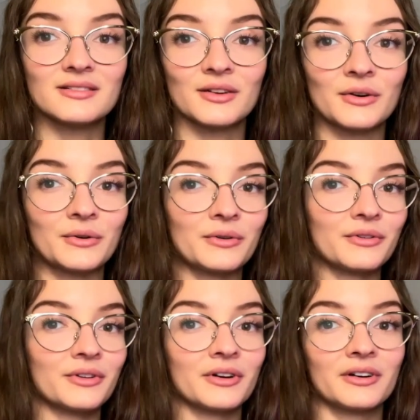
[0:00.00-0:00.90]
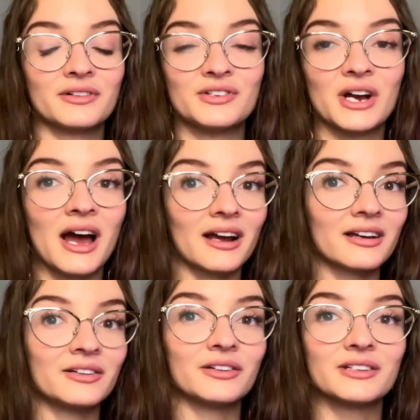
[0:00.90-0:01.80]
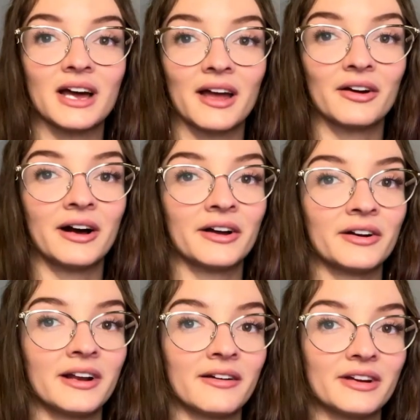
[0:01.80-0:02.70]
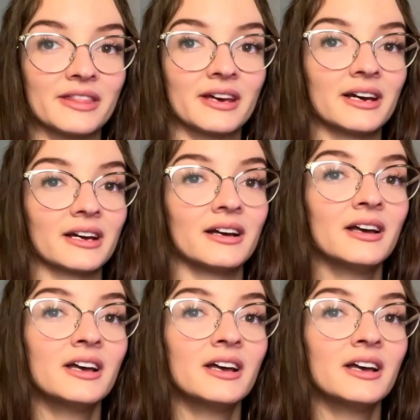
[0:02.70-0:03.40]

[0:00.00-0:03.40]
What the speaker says: so your jack and your tire iron and everything.